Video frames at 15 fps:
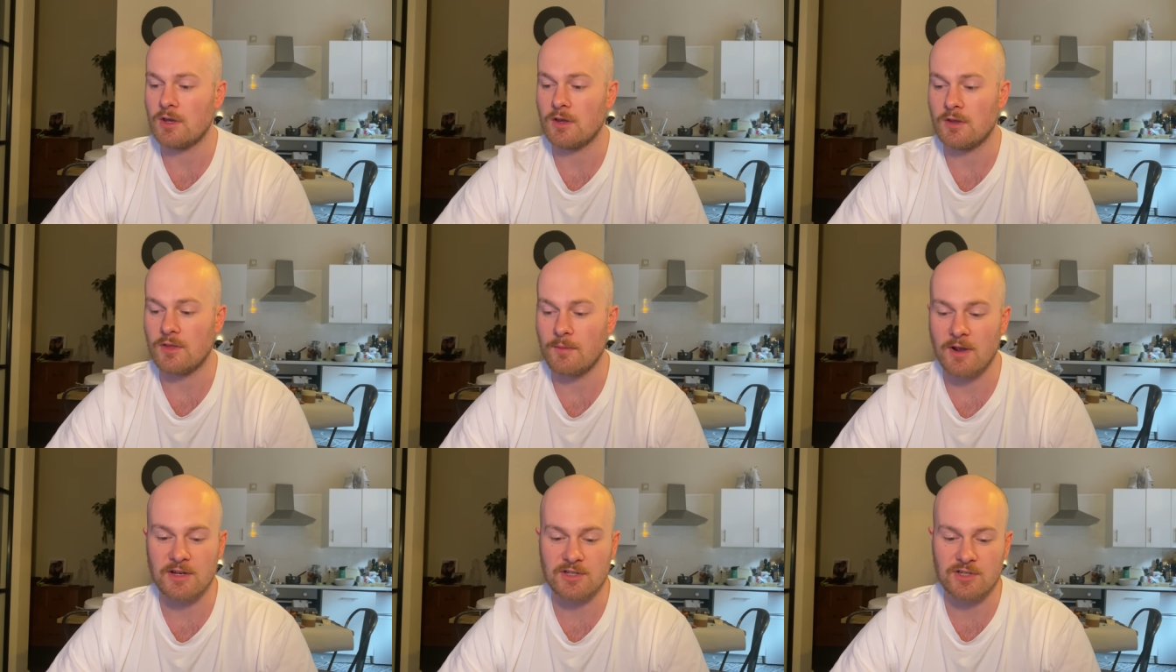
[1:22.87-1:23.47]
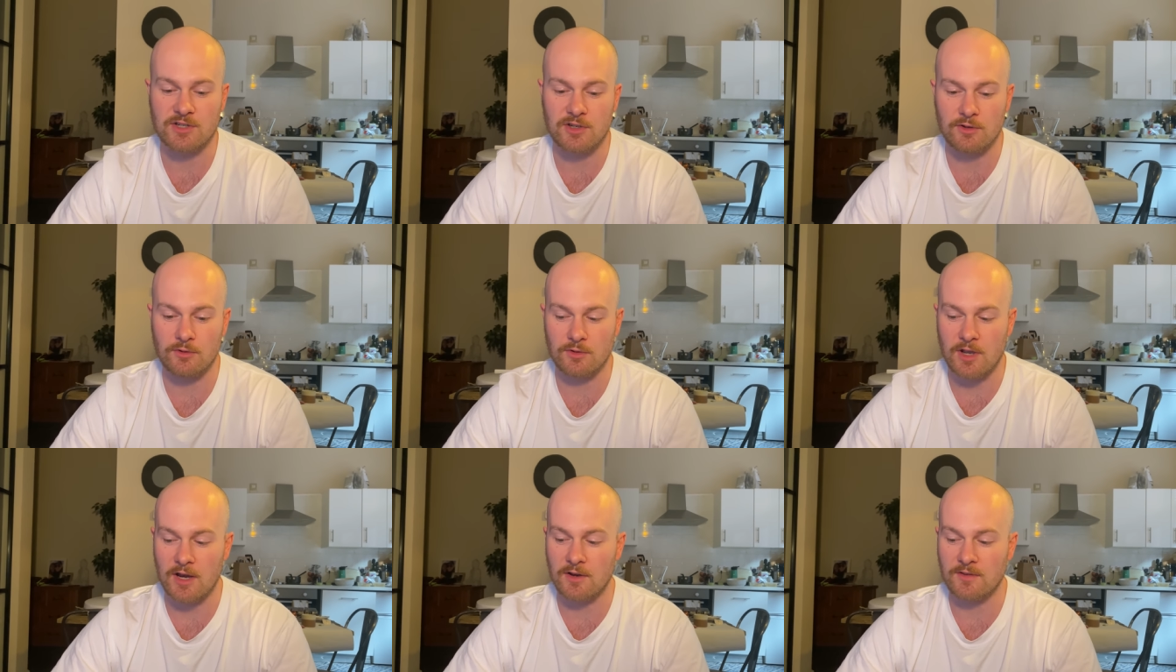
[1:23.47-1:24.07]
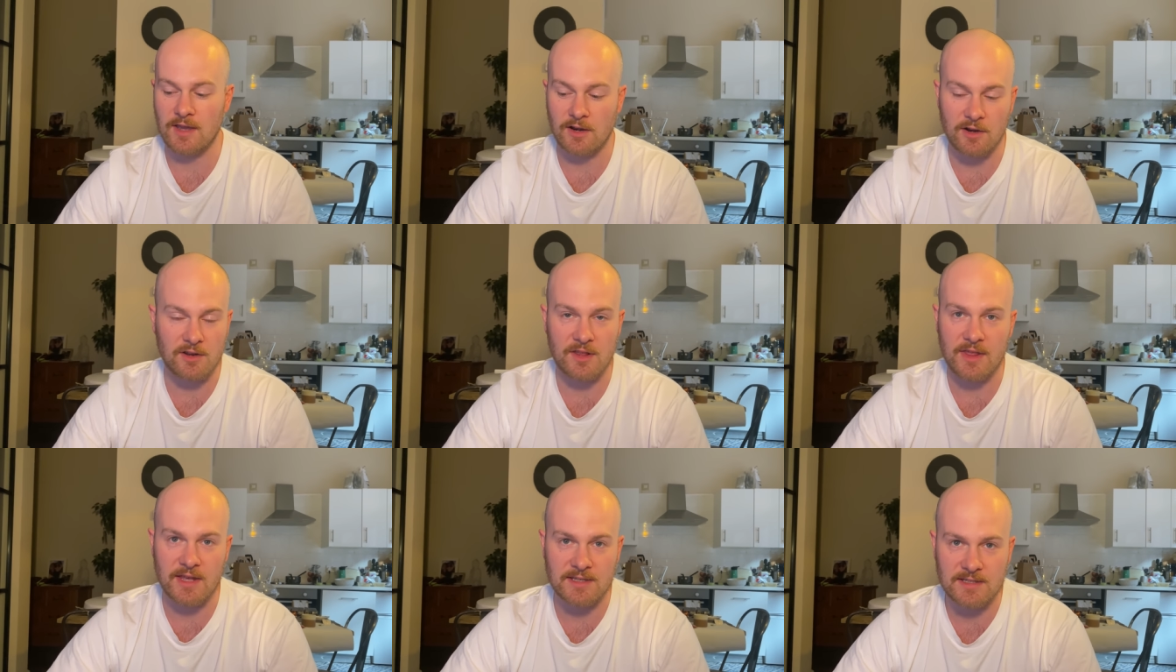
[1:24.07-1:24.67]
Uh, they managed to kind of get
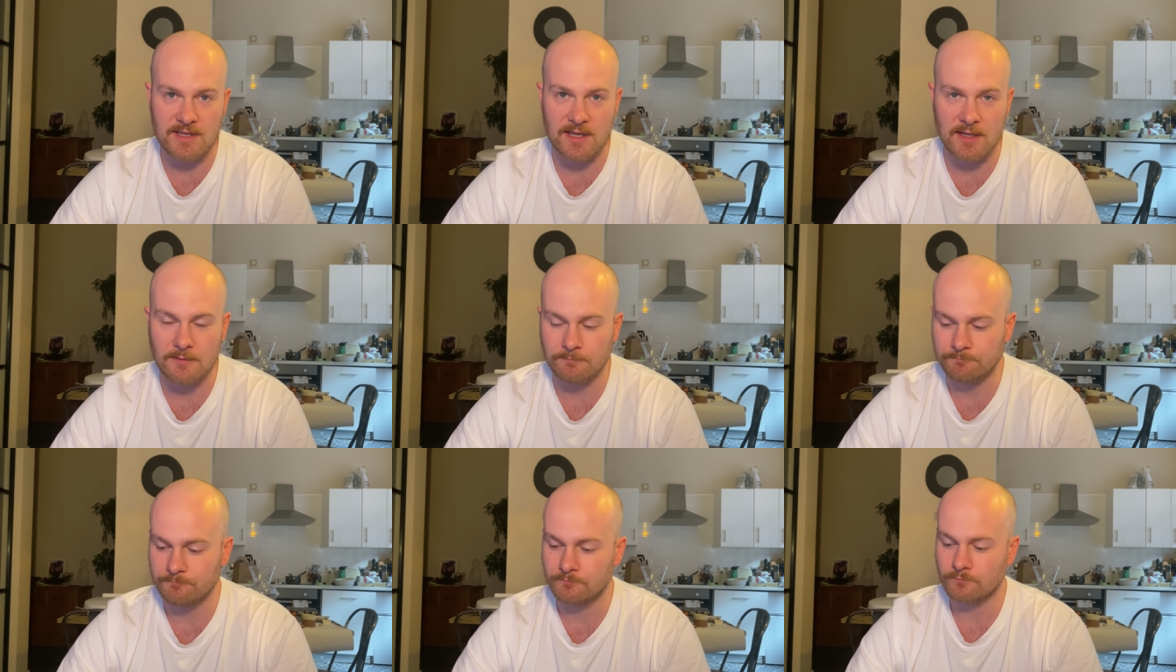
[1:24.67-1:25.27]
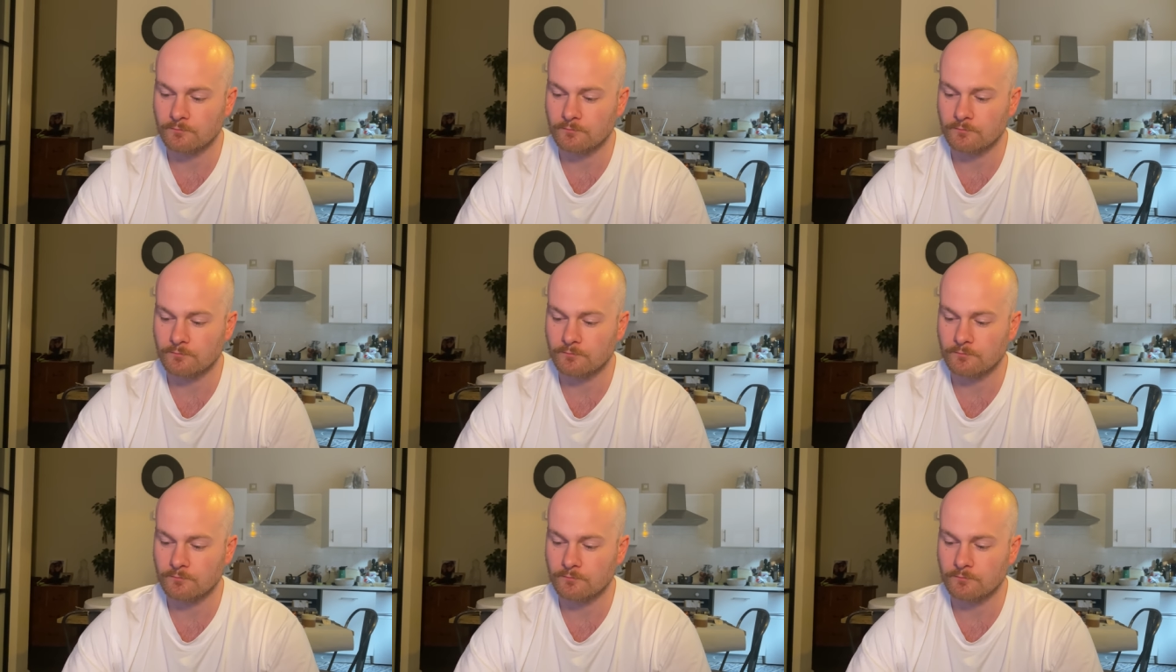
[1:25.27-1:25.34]
under their skin.